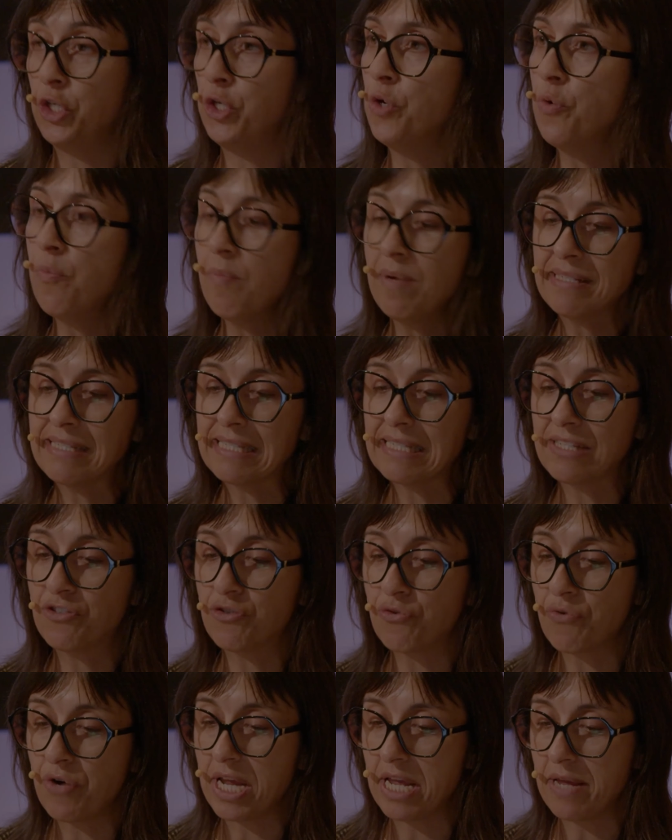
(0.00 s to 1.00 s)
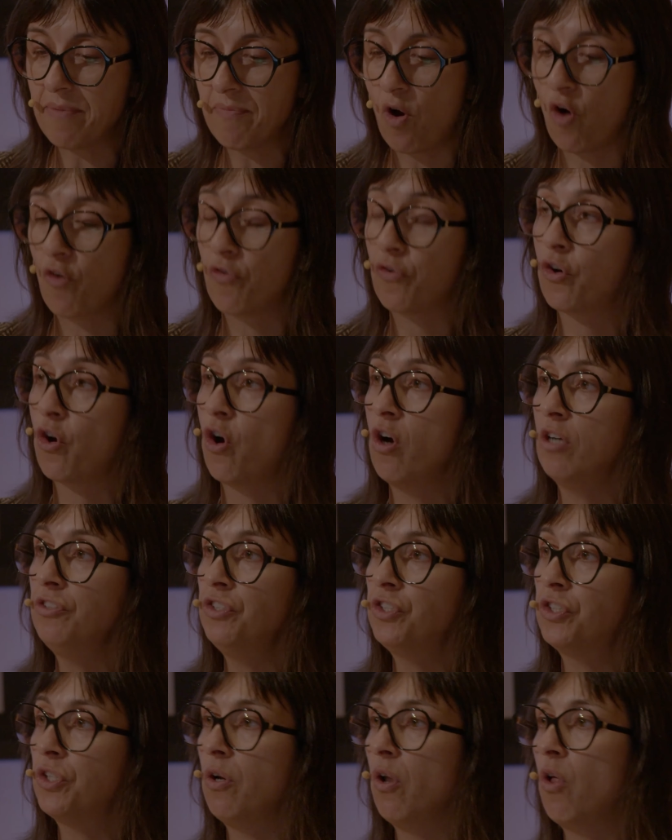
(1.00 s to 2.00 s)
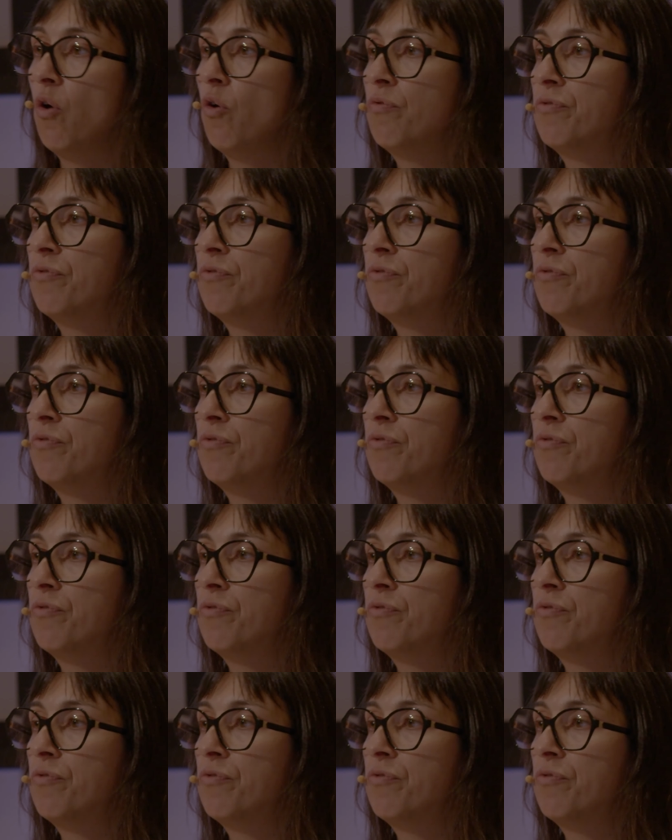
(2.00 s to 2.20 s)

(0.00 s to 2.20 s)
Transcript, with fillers: human's dream of control